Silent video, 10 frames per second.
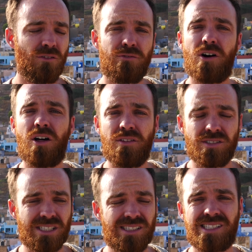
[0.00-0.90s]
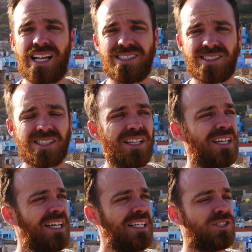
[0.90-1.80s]
fathers and sons,
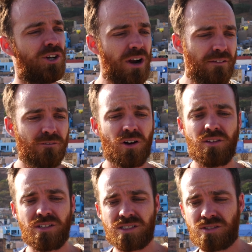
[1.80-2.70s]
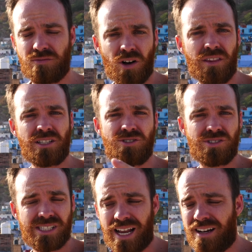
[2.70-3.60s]
so grandfathers, father to
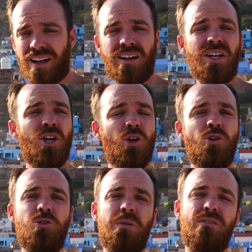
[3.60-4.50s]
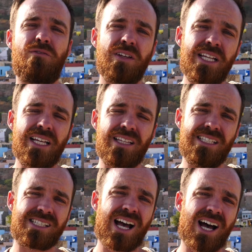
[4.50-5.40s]
son now, who's been feeding
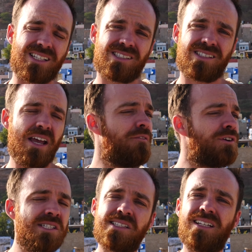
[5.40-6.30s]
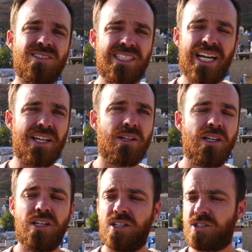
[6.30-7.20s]
these kites every single day.
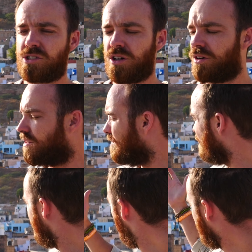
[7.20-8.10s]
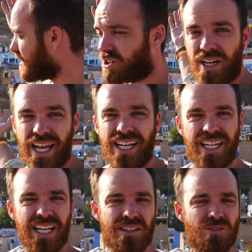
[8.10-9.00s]
So it's created
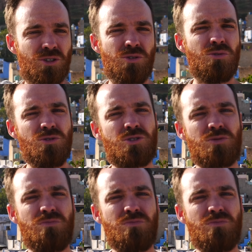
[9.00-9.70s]
a huge